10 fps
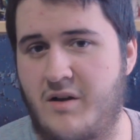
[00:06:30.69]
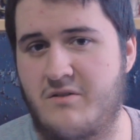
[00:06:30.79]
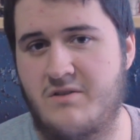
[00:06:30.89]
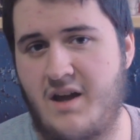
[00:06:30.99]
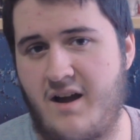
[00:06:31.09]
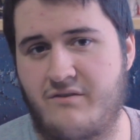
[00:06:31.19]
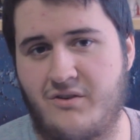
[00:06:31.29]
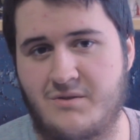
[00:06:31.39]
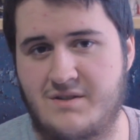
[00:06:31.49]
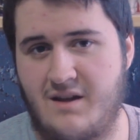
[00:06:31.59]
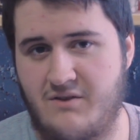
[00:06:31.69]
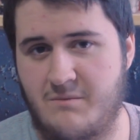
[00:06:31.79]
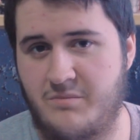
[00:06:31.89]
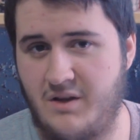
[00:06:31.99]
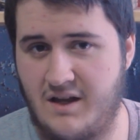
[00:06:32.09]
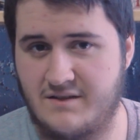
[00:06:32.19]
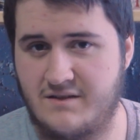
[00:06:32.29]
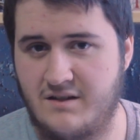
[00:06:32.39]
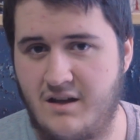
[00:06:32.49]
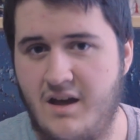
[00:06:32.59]
brother, the iPhone 7
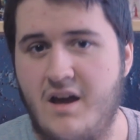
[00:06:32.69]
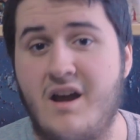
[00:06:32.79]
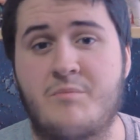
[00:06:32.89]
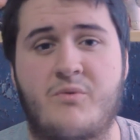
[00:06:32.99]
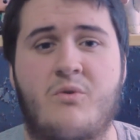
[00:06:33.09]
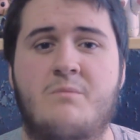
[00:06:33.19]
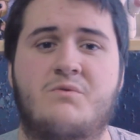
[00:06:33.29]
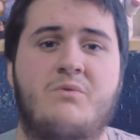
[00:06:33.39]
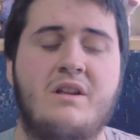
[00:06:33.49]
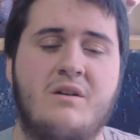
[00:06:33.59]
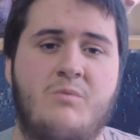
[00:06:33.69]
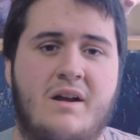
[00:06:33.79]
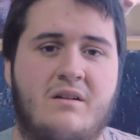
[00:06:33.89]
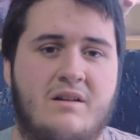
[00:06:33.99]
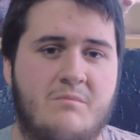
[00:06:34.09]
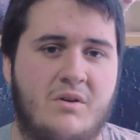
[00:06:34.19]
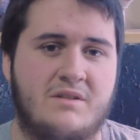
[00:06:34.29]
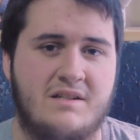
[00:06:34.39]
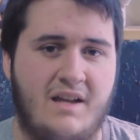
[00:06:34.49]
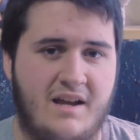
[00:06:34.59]
Plus. It performs really well in
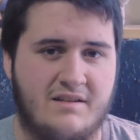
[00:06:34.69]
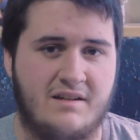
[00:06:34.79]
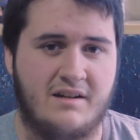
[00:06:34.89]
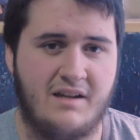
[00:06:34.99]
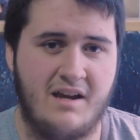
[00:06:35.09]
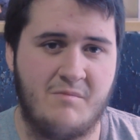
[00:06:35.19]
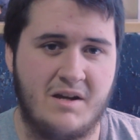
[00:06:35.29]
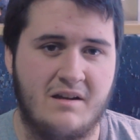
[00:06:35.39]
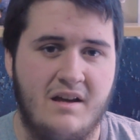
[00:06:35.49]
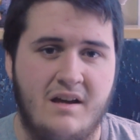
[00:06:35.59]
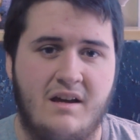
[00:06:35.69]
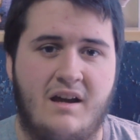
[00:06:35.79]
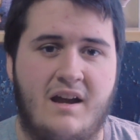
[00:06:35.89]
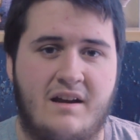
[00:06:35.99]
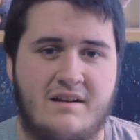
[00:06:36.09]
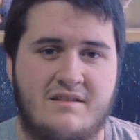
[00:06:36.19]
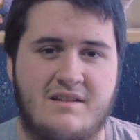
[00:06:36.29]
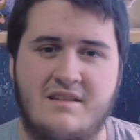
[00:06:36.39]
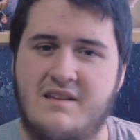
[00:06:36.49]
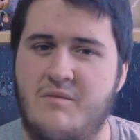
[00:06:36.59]
multitasking and gaming, and it
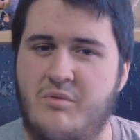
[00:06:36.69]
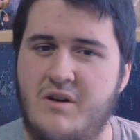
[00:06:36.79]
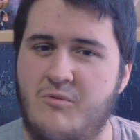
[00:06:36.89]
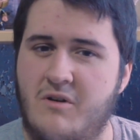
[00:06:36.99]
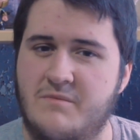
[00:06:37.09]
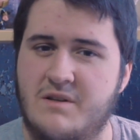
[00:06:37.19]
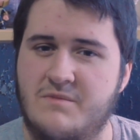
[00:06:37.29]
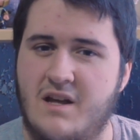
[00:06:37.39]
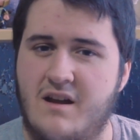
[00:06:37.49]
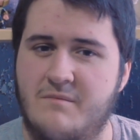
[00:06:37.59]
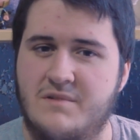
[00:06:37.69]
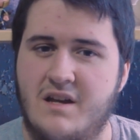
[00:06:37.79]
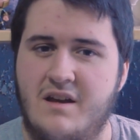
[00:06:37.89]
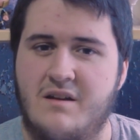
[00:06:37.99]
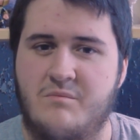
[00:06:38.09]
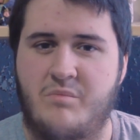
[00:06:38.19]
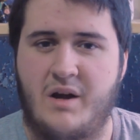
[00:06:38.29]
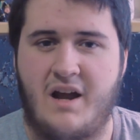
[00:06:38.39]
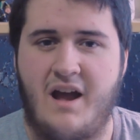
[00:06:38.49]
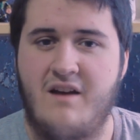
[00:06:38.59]
does get pretty warm sometimes,
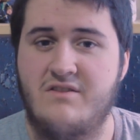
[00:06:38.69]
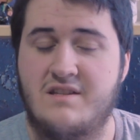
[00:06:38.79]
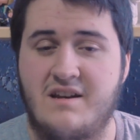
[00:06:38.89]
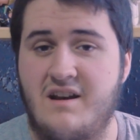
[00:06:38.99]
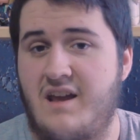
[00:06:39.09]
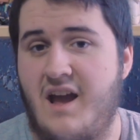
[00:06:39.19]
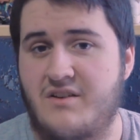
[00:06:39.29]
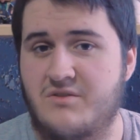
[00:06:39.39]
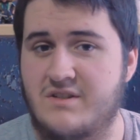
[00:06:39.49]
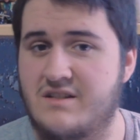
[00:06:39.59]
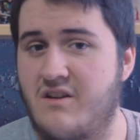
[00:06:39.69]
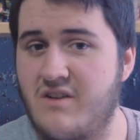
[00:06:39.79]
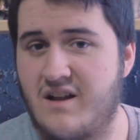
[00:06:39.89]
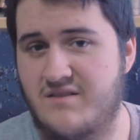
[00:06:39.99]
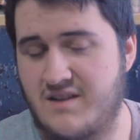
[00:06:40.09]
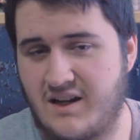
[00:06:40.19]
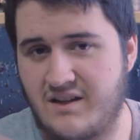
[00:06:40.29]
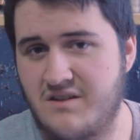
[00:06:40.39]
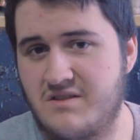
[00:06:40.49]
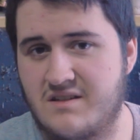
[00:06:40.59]
but I haven't seen any actual slowdowns like I
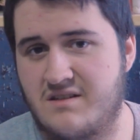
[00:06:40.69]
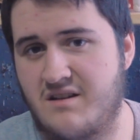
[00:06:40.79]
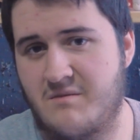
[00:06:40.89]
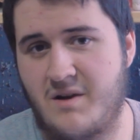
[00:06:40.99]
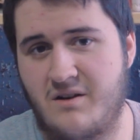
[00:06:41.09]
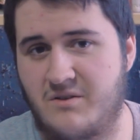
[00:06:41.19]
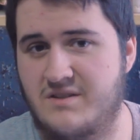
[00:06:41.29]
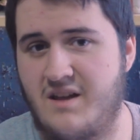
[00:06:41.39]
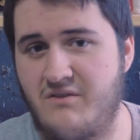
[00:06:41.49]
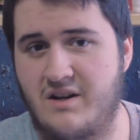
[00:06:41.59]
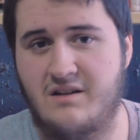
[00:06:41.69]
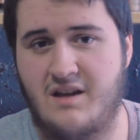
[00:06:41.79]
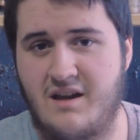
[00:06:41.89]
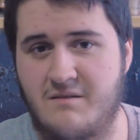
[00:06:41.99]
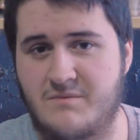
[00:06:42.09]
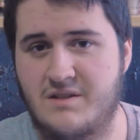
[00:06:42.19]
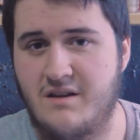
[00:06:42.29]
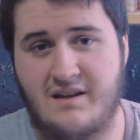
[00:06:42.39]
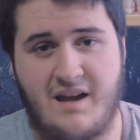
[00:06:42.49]
used to see on my Note 7 in games, like